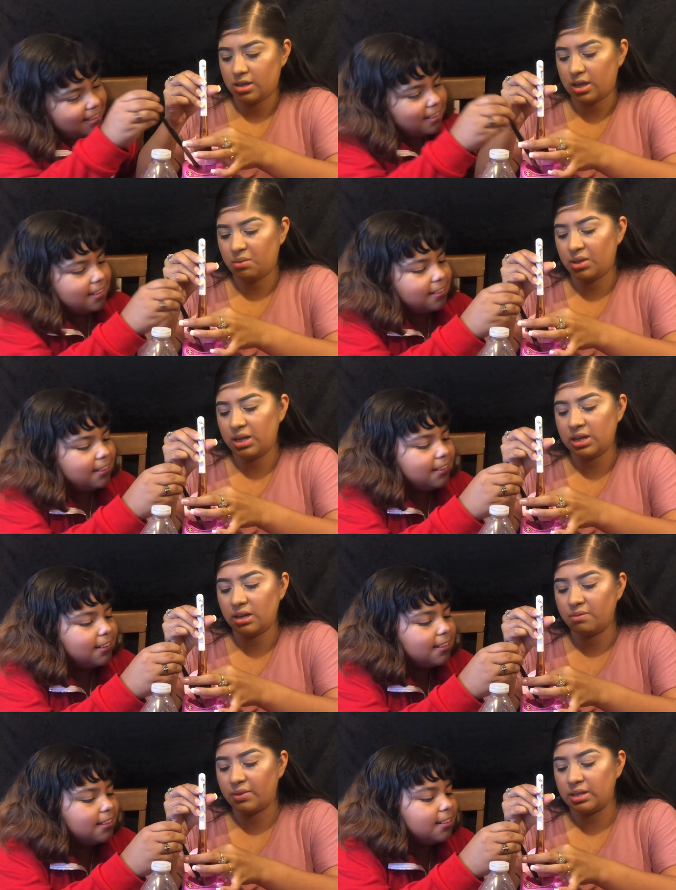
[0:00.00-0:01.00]
Speaker 1: They really need
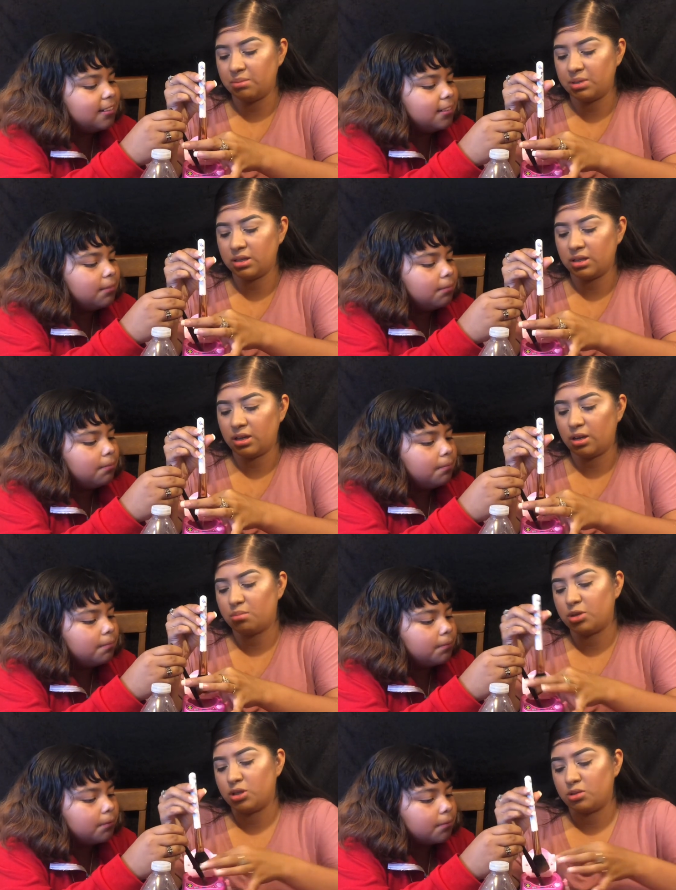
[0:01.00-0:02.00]
to invent something to clean your
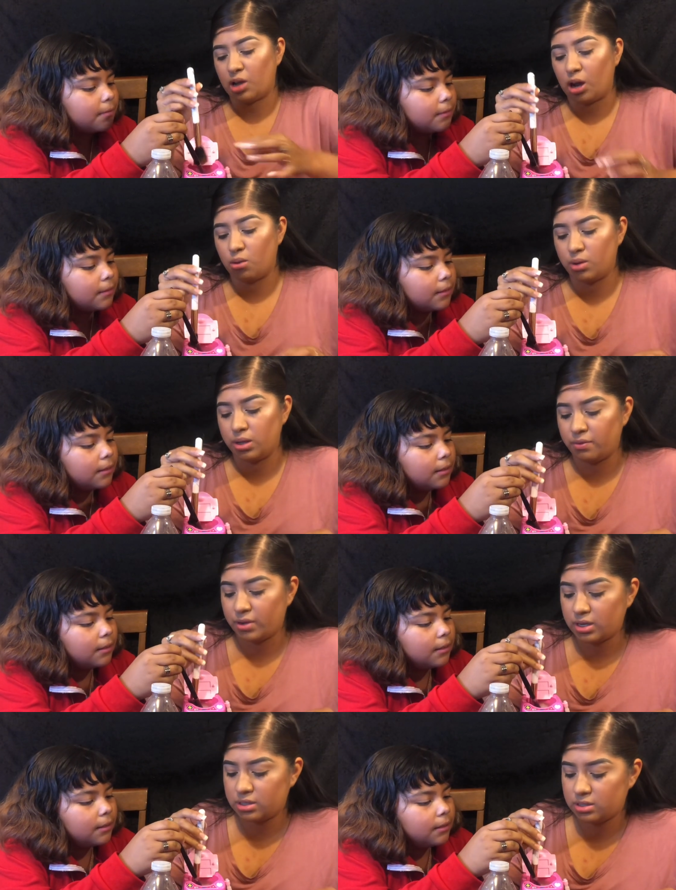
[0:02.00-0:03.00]
brushes like really
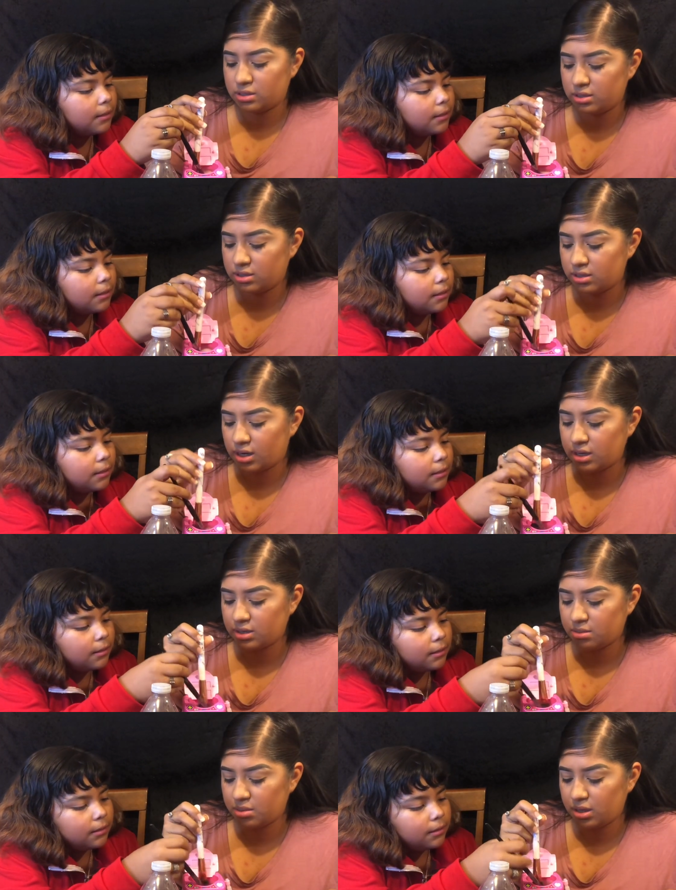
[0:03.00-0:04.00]
fast, because I
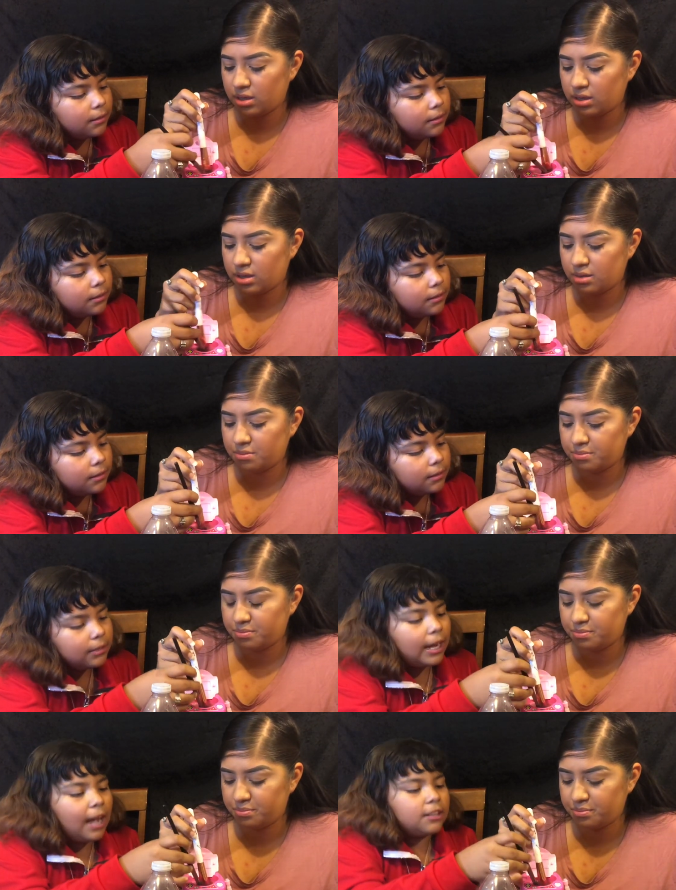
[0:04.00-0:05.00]
need something like that.
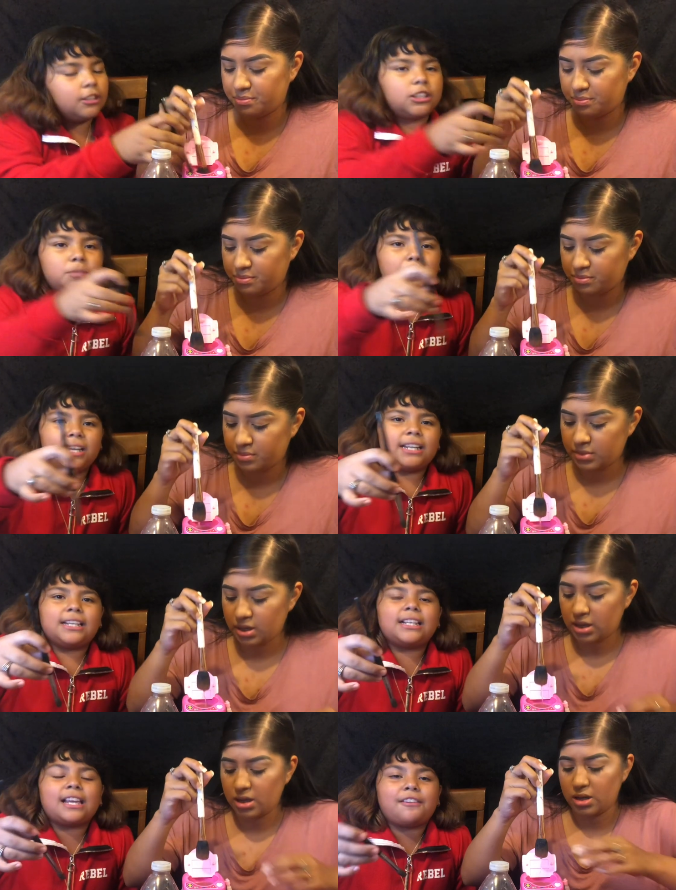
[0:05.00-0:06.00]
Speaker 2: I do just put it
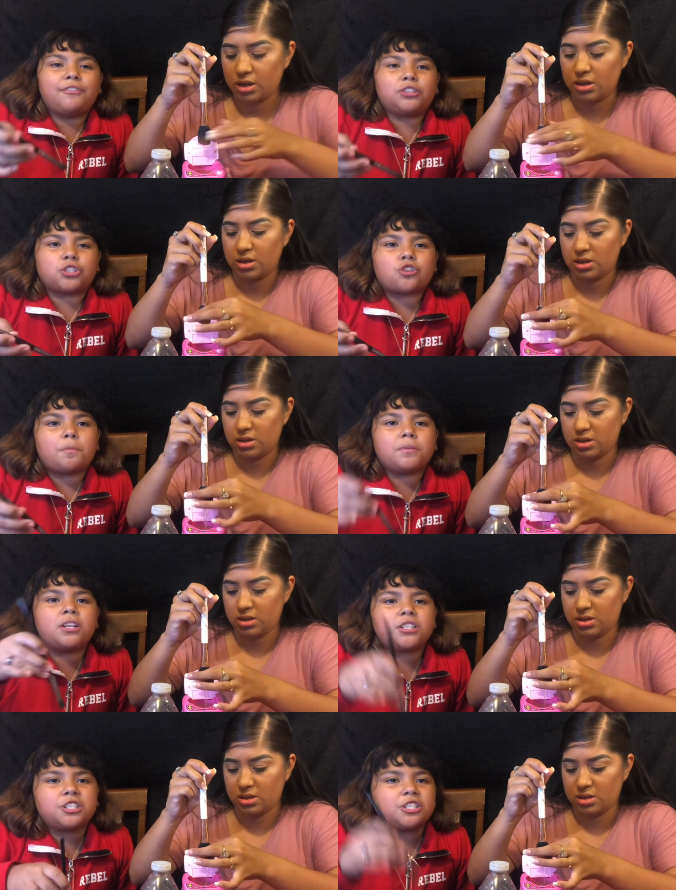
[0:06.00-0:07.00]
in like if it was a
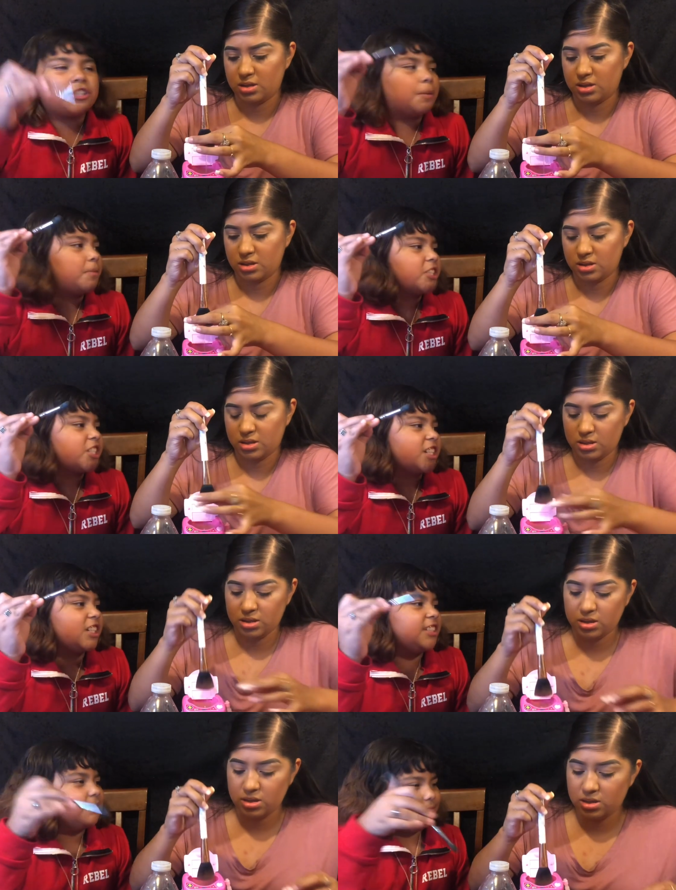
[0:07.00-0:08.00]
sharpener, your brush is
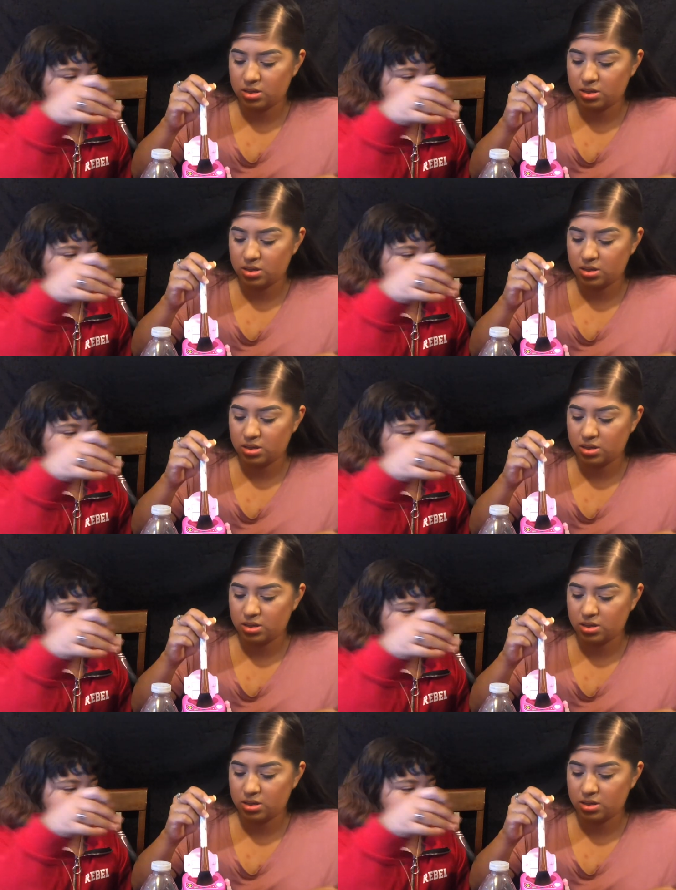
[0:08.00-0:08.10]
clean.